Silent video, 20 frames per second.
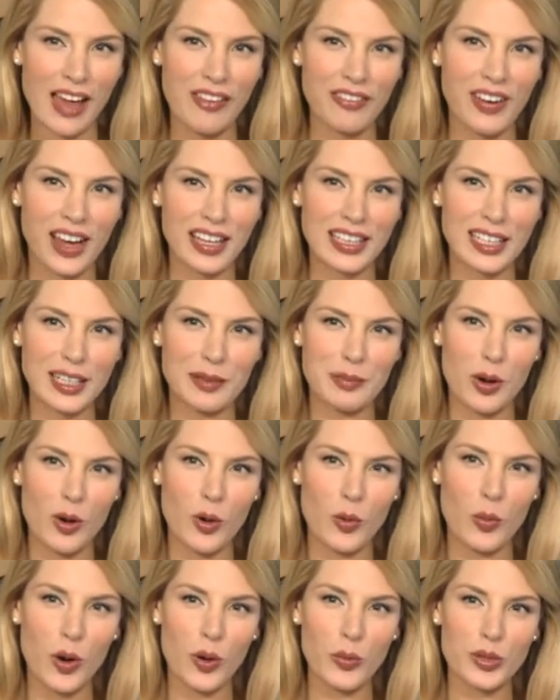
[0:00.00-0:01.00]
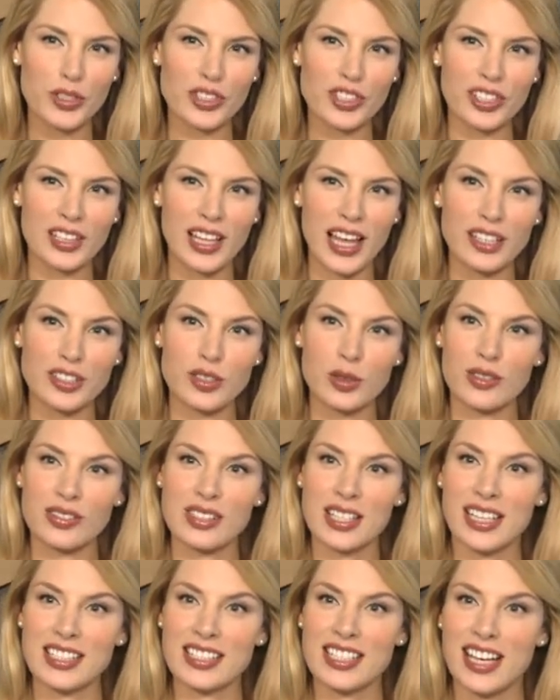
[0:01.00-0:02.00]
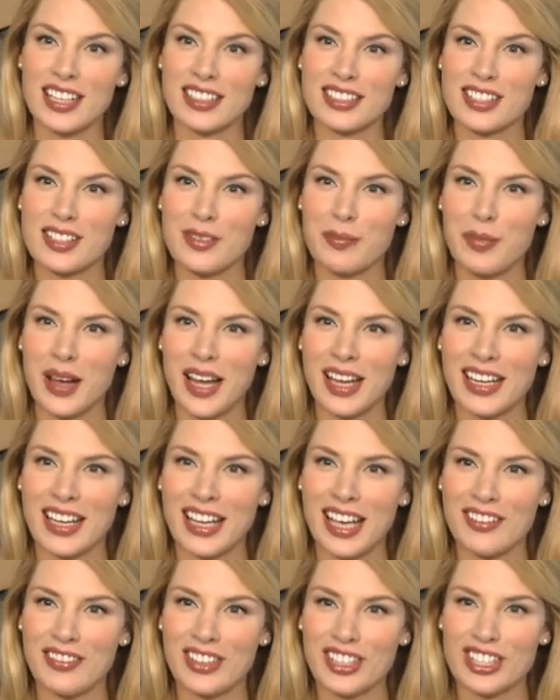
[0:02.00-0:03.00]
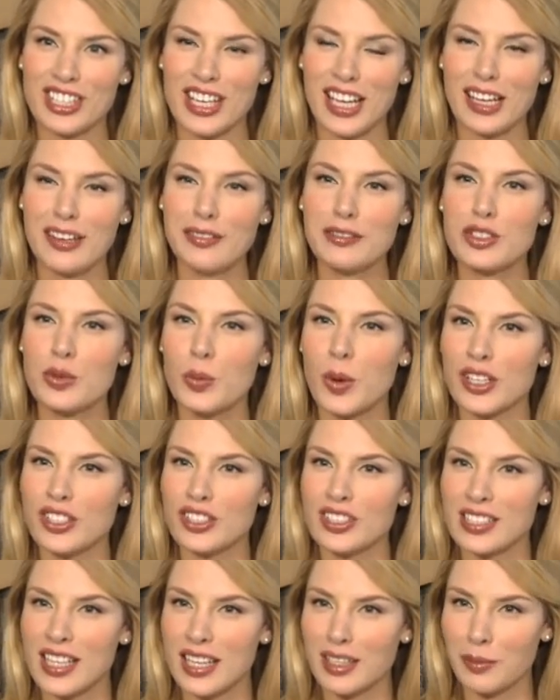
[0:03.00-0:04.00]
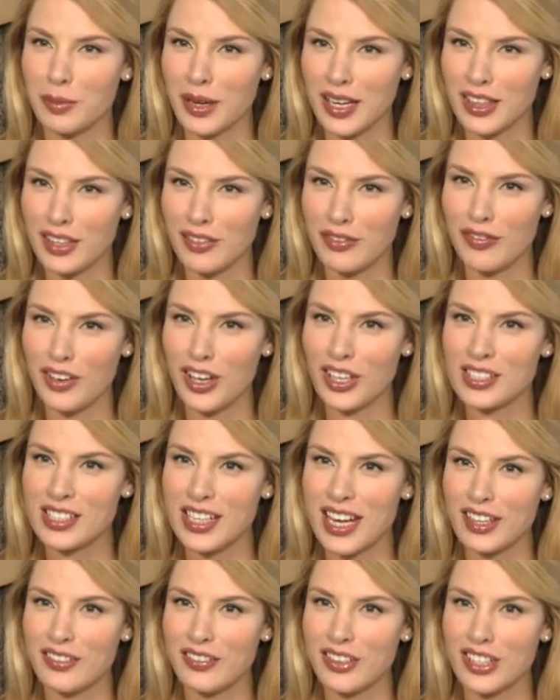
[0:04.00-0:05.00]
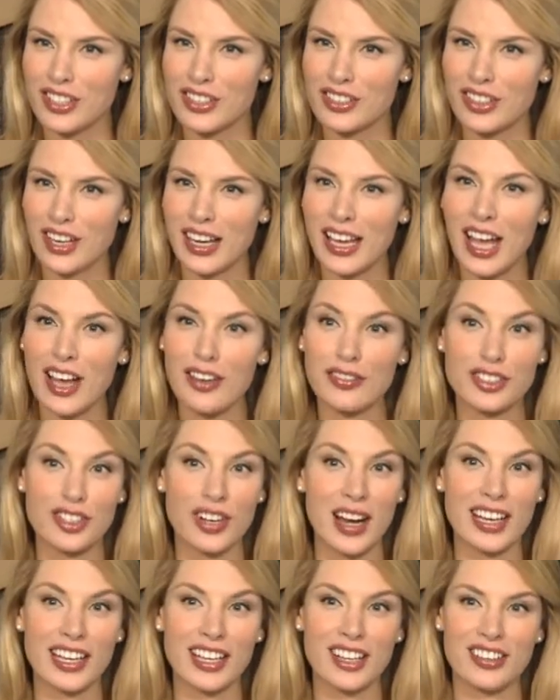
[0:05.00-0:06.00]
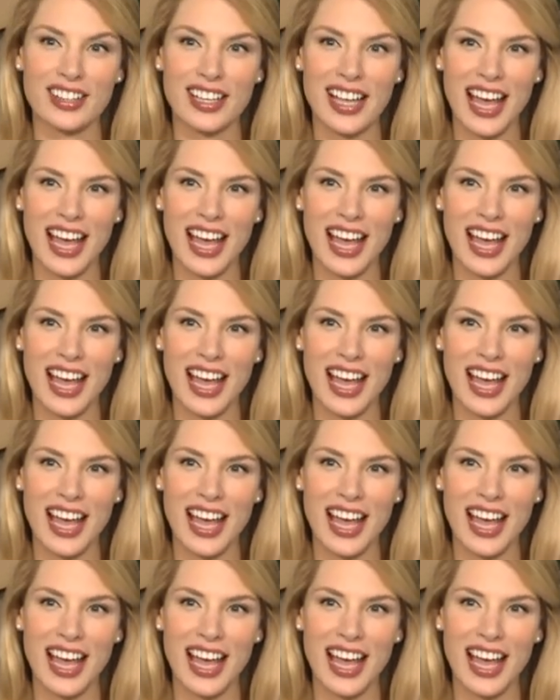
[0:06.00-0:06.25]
Finally, Paul, what would you like to have seen Tungsten Mining have achieved when you celebrate the first anniversary of trading on the